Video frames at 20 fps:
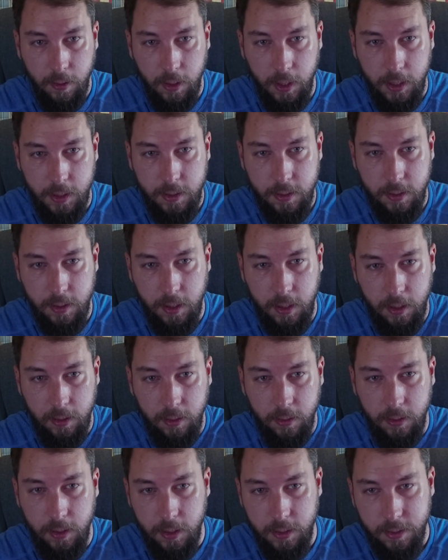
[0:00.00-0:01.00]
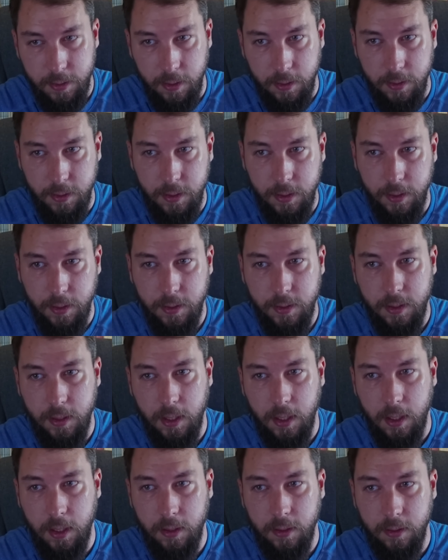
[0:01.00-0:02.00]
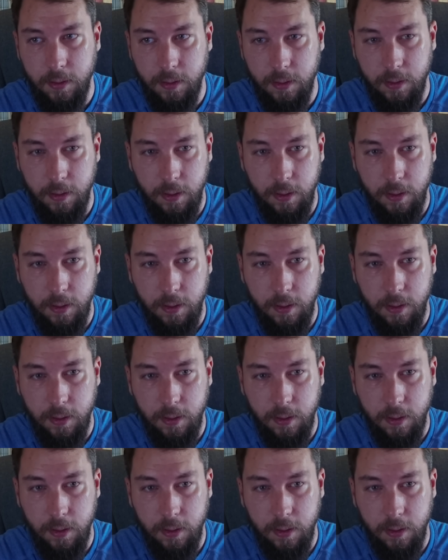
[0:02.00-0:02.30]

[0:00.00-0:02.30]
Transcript: let's take the distances and